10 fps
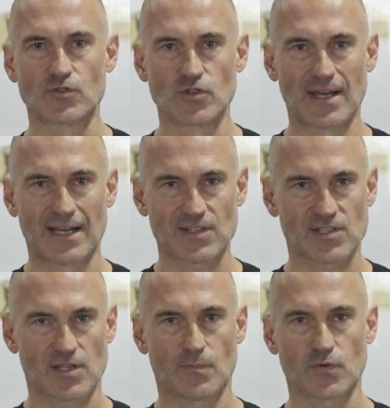Do not
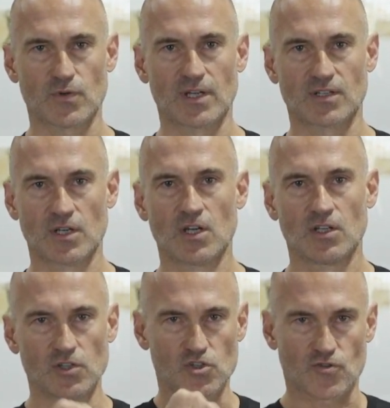separate
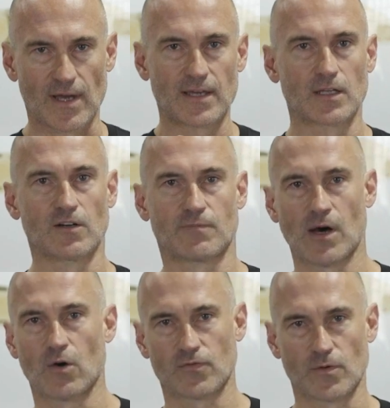this triangle of
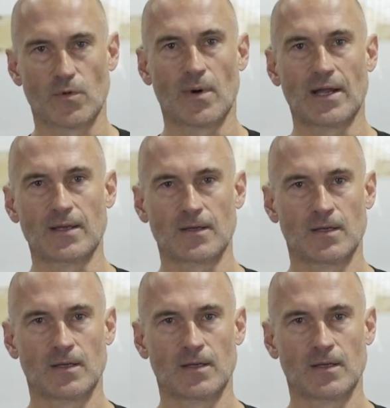power from your body.